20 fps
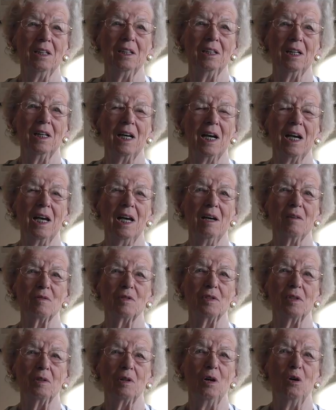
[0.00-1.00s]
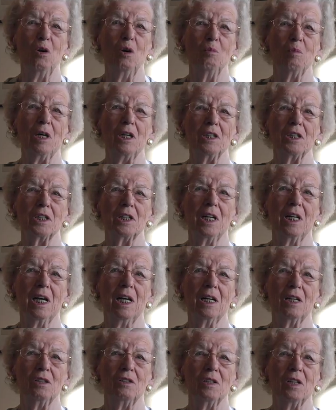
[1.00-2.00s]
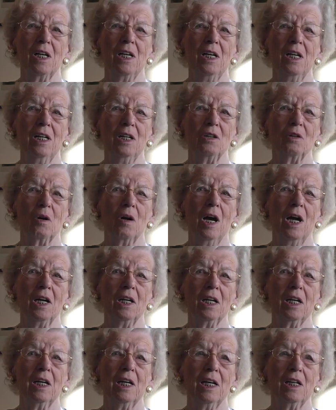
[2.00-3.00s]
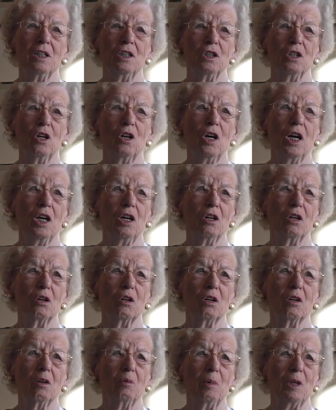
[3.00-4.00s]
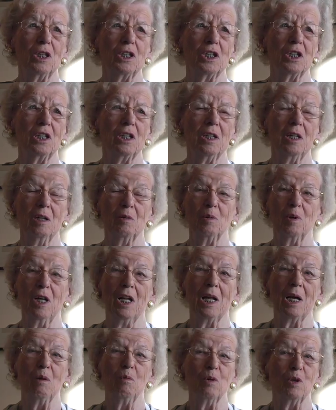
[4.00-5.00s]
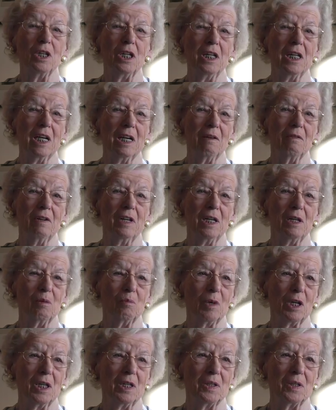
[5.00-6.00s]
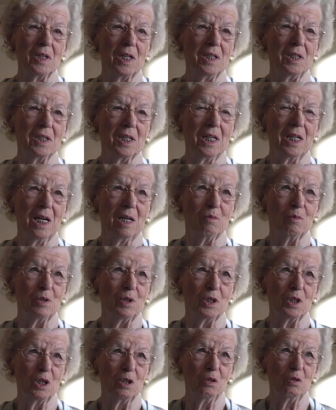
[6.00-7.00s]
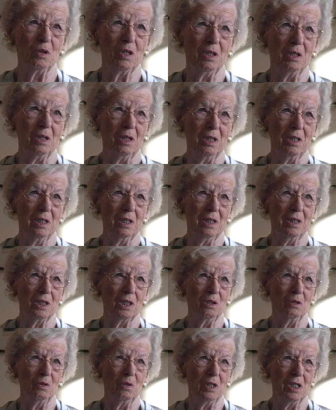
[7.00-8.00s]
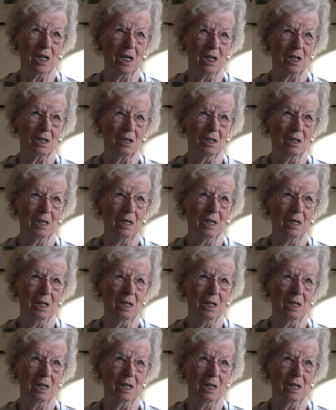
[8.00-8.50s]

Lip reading: I have a whole bunch of letters trying to get Joy her commission. Well, they wouldn't give in because they said I was too young.